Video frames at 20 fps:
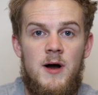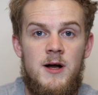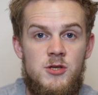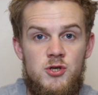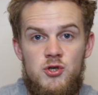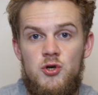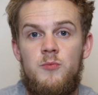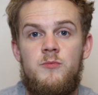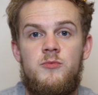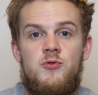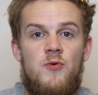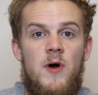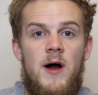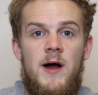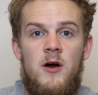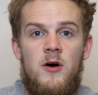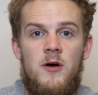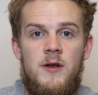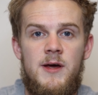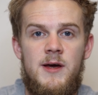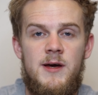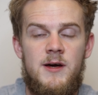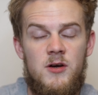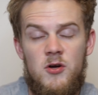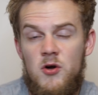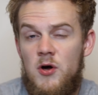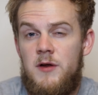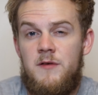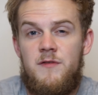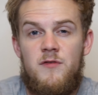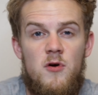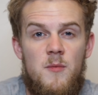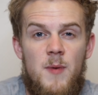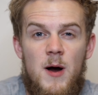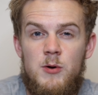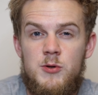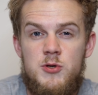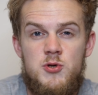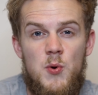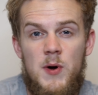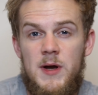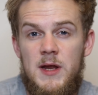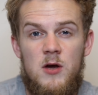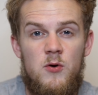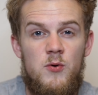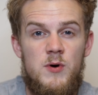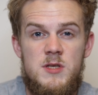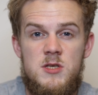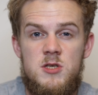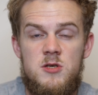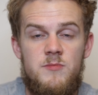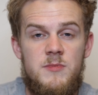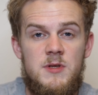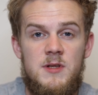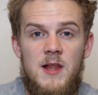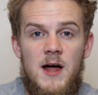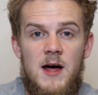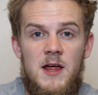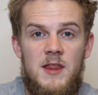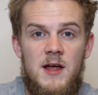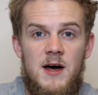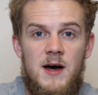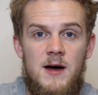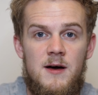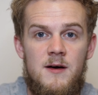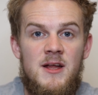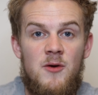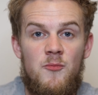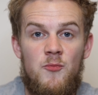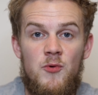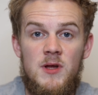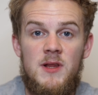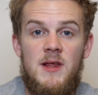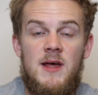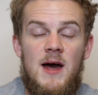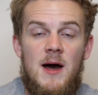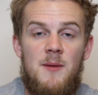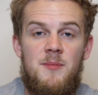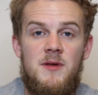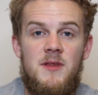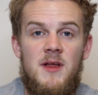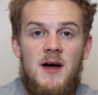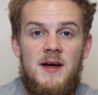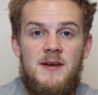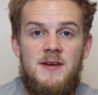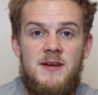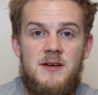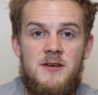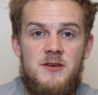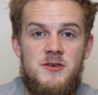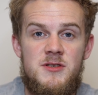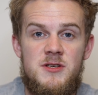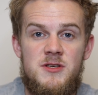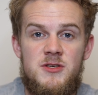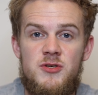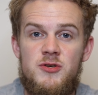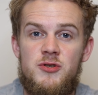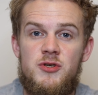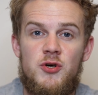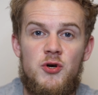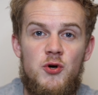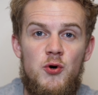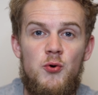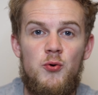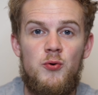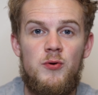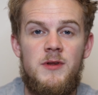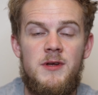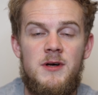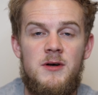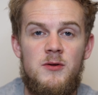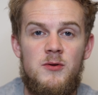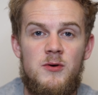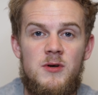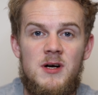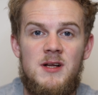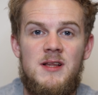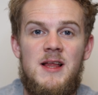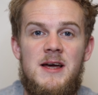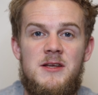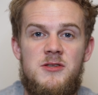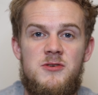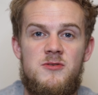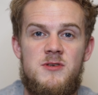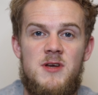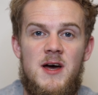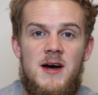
I jumped right on it and got it for about 20 quid, something like that. And I'm really happy that I did because it's such a cool little collector's